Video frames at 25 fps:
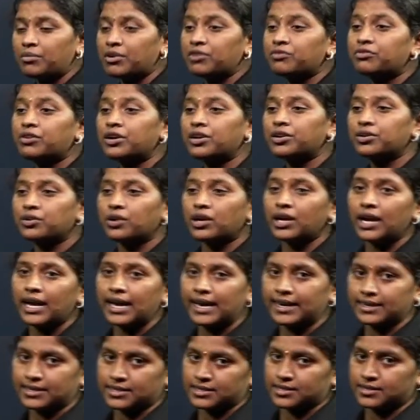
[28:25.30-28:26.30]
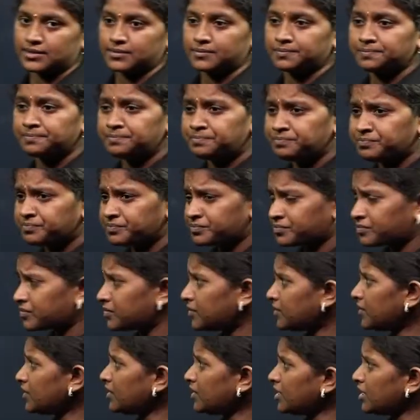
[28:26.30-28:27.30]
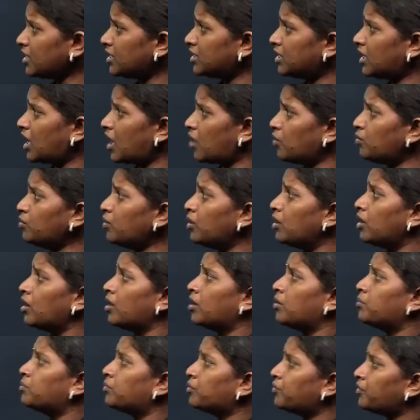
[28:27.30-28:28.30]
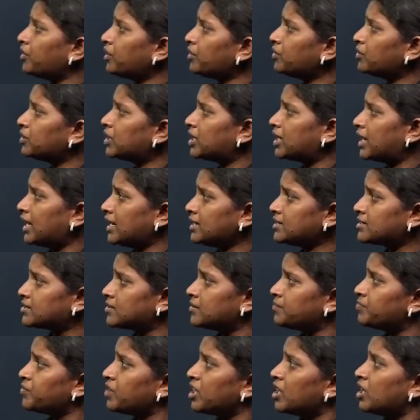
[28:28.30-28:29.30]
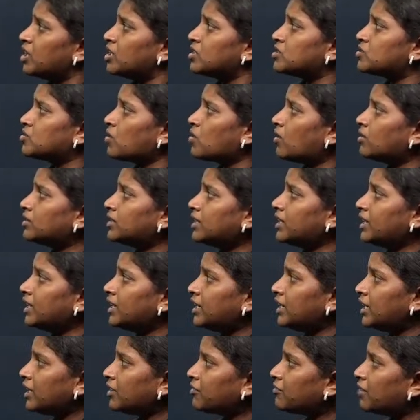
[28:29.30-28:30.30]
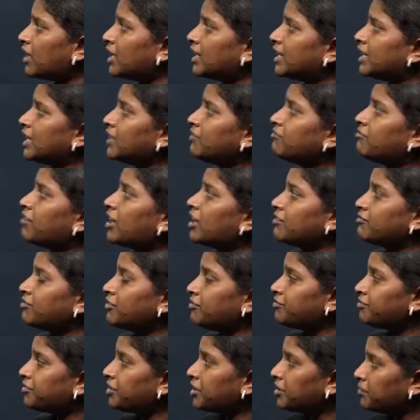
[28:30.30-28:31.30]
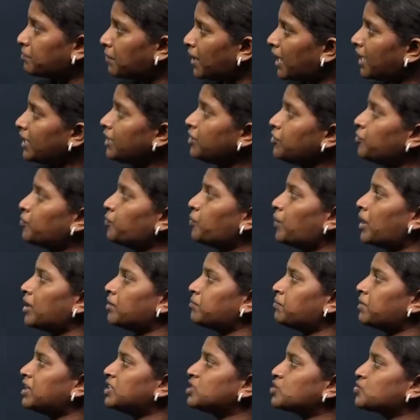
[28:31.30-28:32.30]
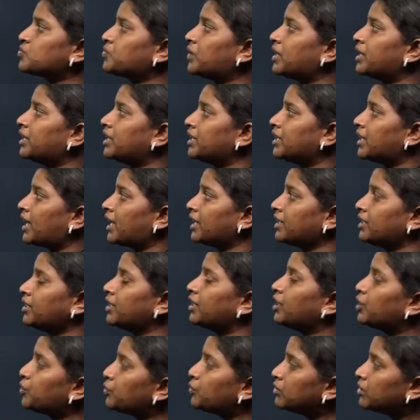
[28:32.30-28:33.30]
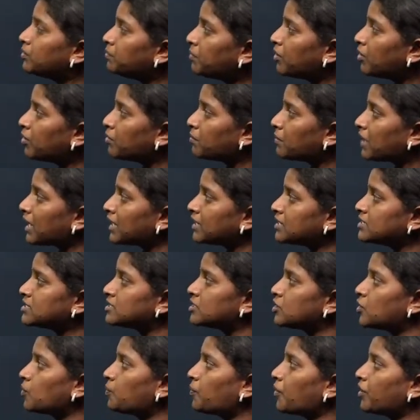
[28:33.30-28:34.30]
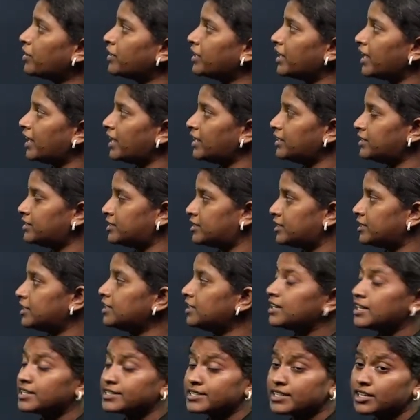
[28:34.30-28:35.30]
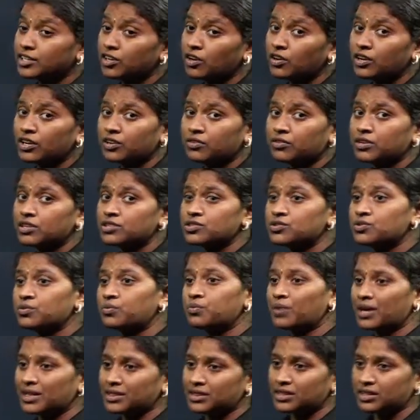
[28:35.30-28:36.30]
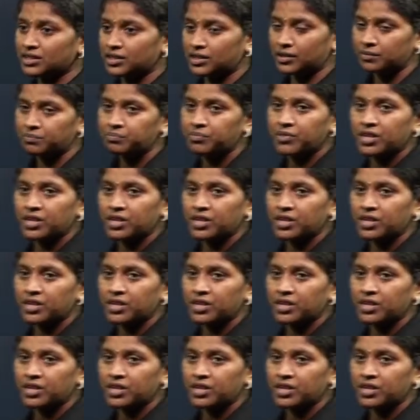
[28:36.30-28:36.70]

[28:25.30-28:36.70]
for your x. Now moving to the next, solve the inequality 150 by 1 plus 29 e to the power minus 0.8t less than or equals to 130.